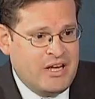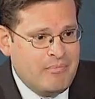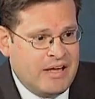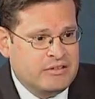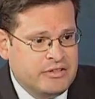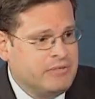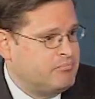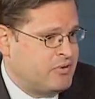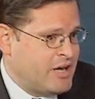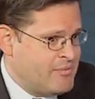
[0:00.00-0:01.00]
a penalty,
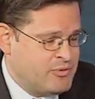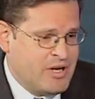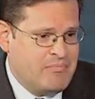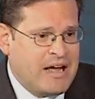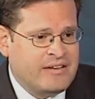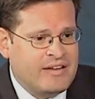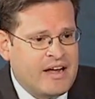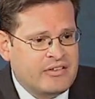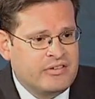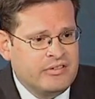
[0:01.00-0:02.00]
perhaps pay back
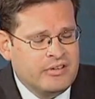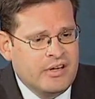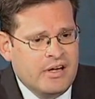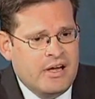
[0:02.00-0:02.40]
taxes,